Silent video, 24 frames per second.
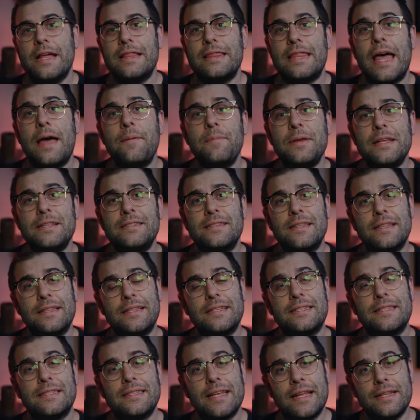That means that
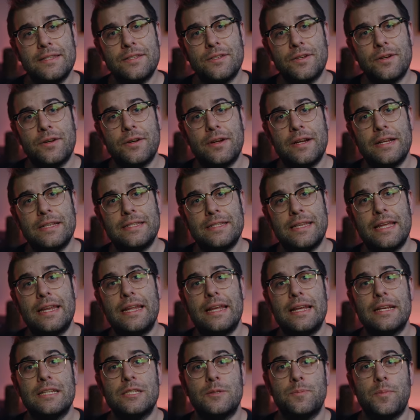the sensor is
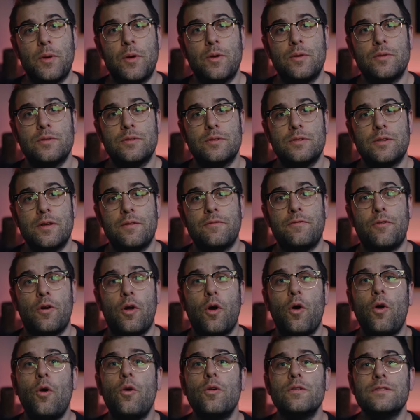getting exposed for
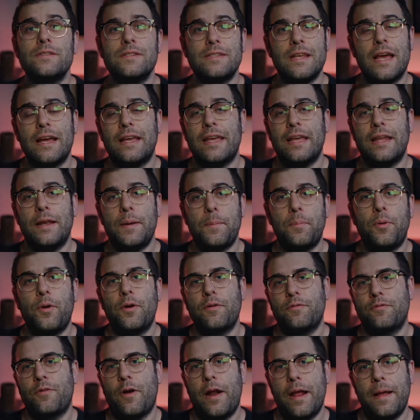a whole second
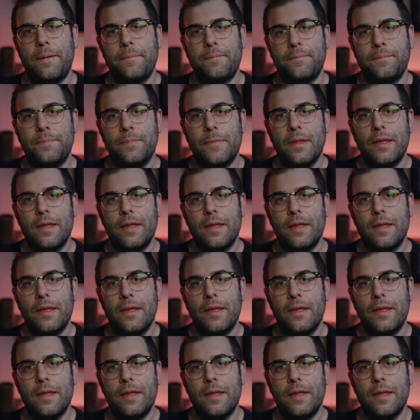per frame.